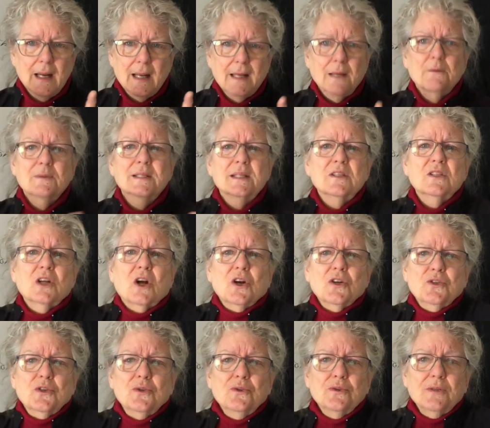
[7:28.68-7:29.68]
it was this
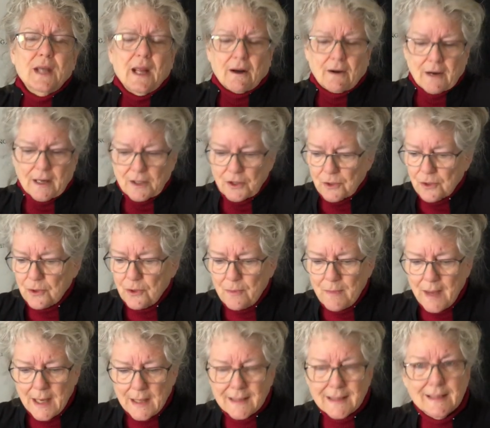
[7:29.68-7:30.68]
cartoon character who
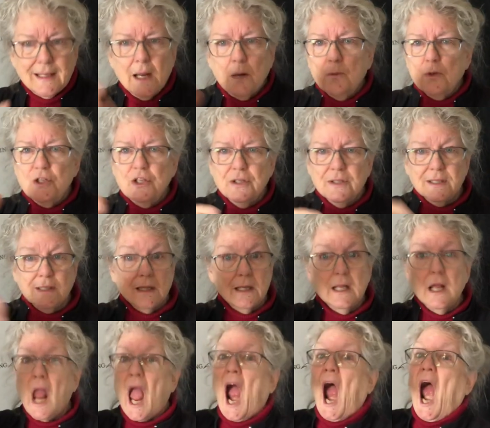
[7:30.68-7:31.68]
made sandwiches that
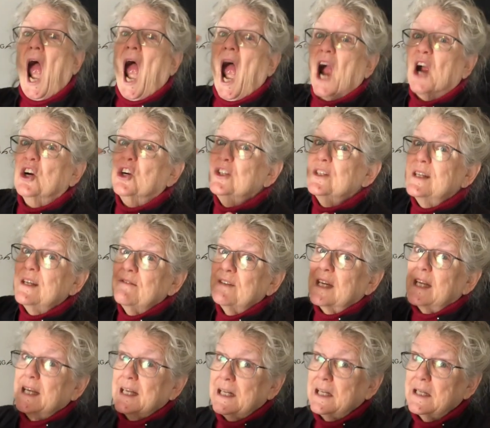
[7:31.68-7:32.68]
he couldn't
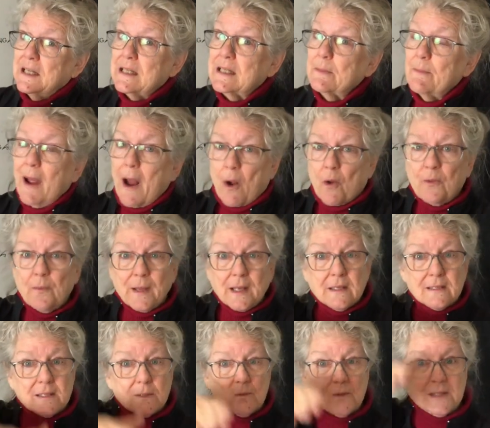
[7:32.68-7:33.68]
even get in his mouth
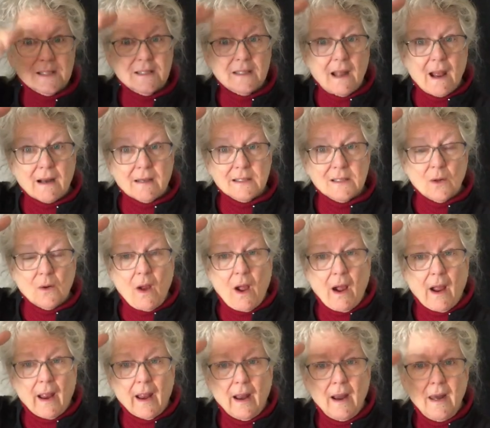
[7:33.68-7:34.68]
because it was stacked so
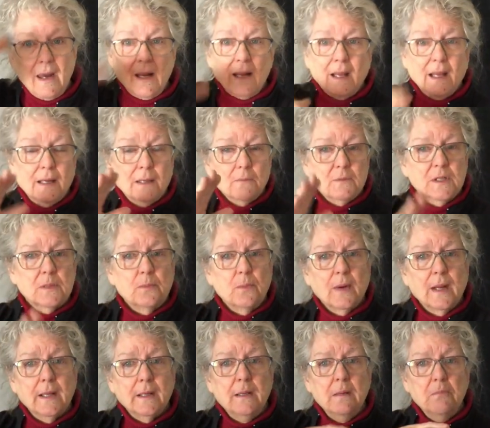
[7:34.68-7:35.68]
high. And it was
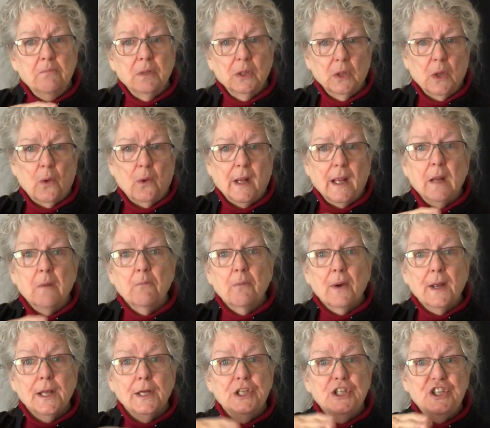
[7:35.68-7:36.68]
bread, bologna,
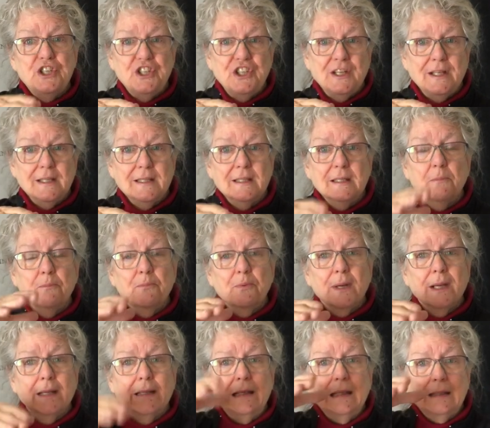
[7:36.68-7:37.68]
bread, cheese,
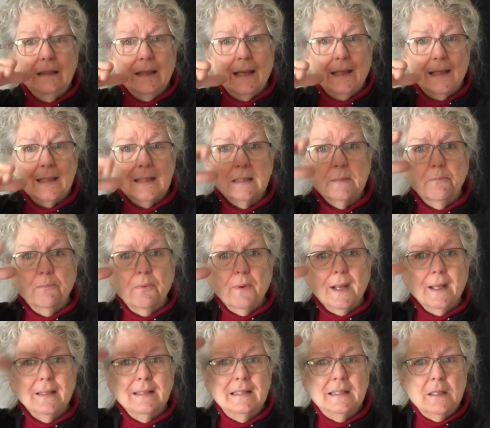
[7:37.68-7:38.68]
bread, lettuce,
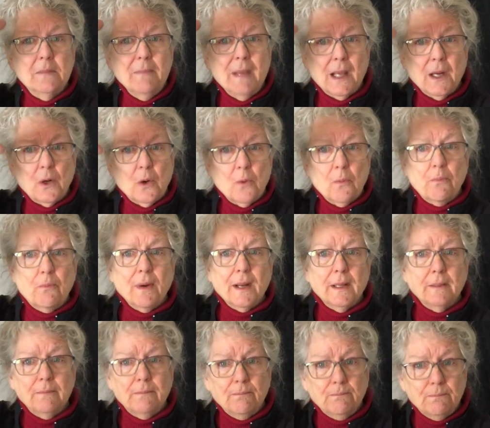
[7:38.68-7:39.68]
bread, tomato, bread,